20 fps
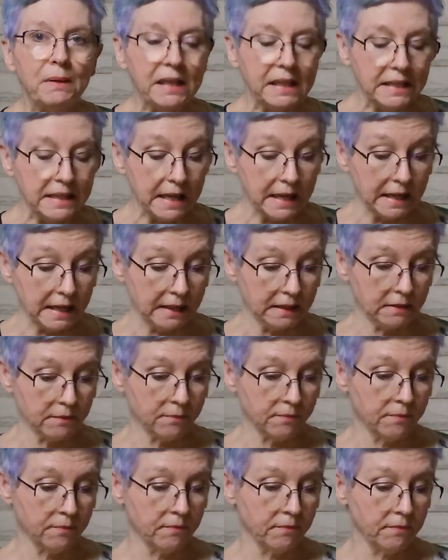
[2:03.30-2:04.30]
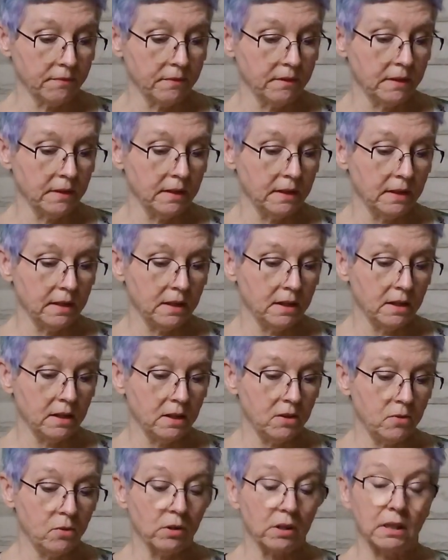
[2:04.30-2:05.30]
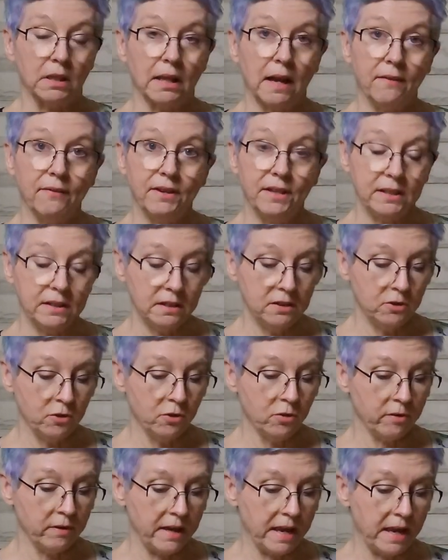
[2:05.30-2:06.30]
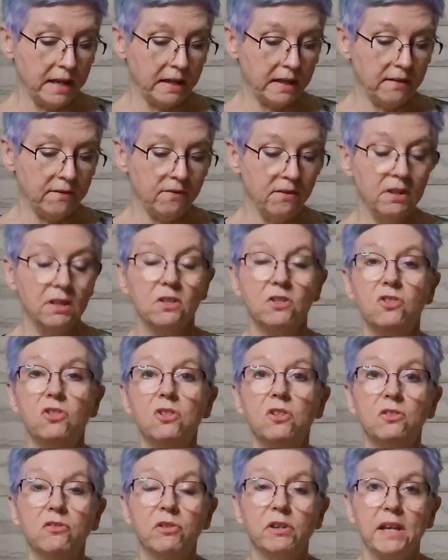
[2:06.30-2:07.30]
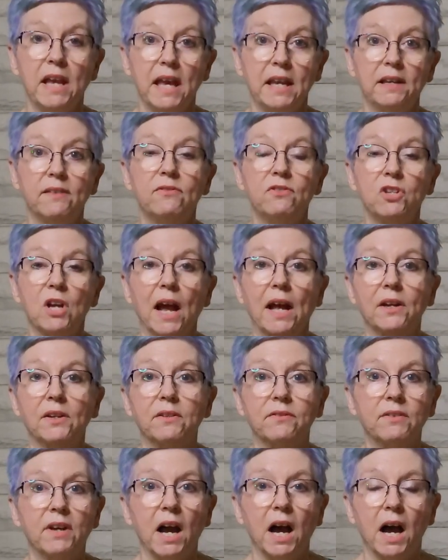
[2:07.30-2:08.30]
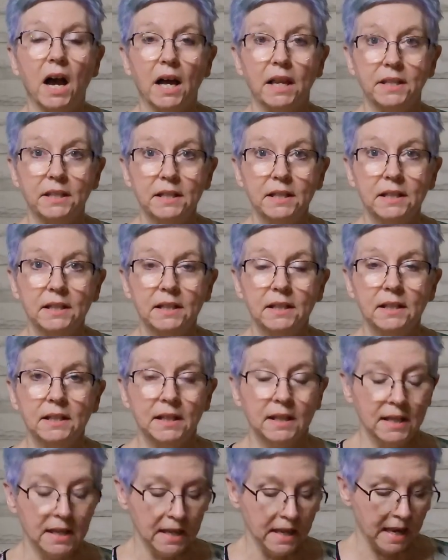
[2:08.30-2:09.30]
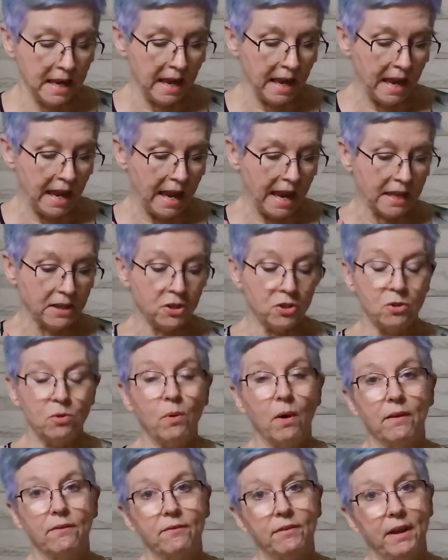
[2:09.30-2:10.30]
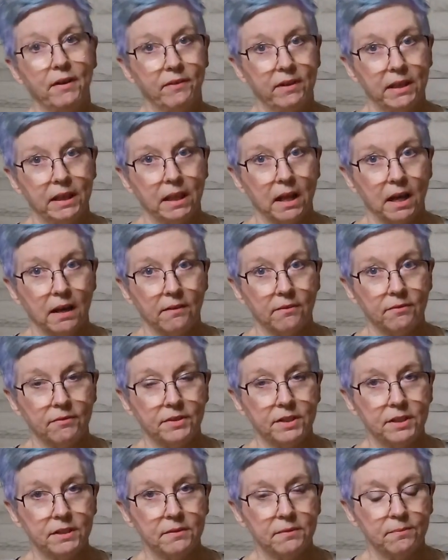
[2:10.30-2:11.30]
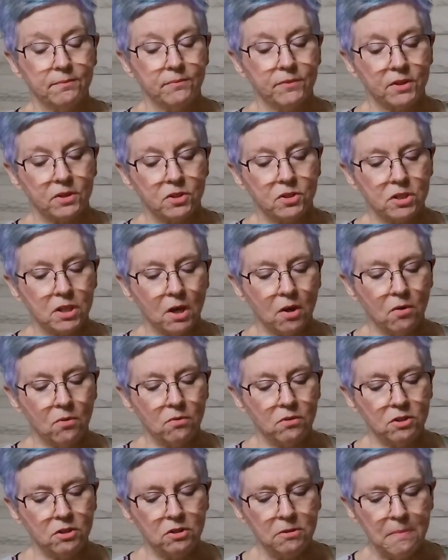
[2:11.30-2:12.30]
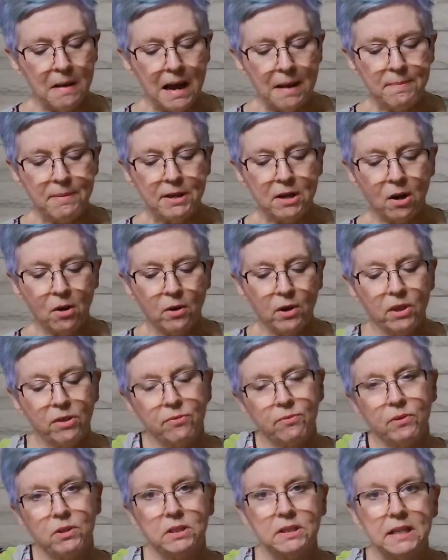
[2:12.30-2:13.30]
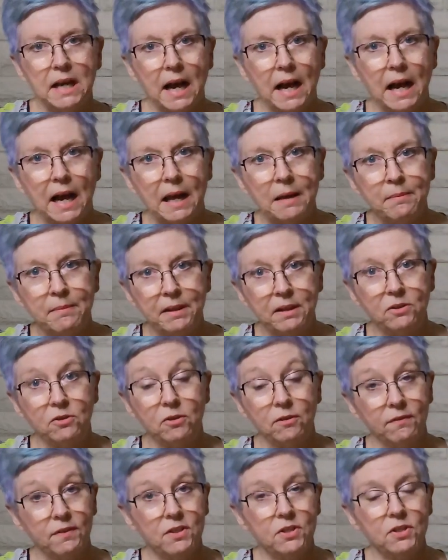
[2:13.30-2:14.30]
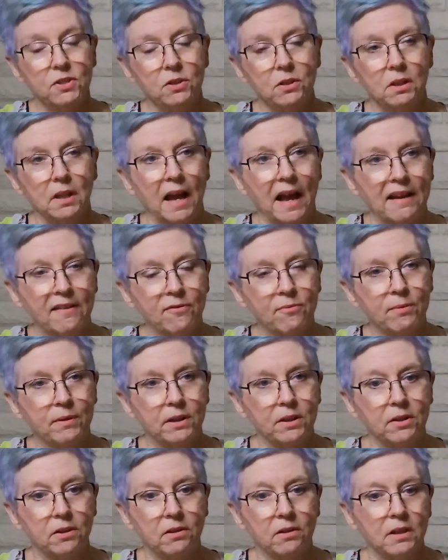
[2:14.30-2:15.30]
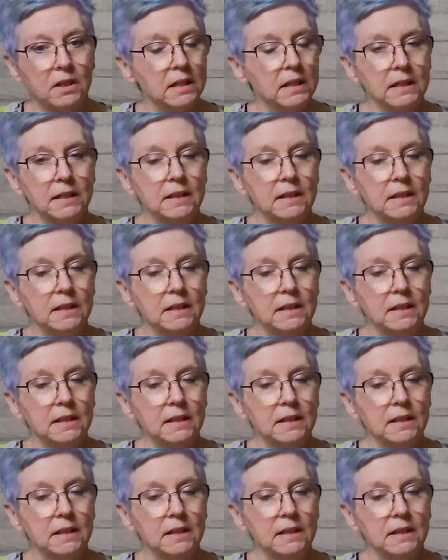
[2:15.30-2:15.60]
being. You are a loving, creating, creative child of God. And you are very loved. So you might be going through a time in your physical life where you're,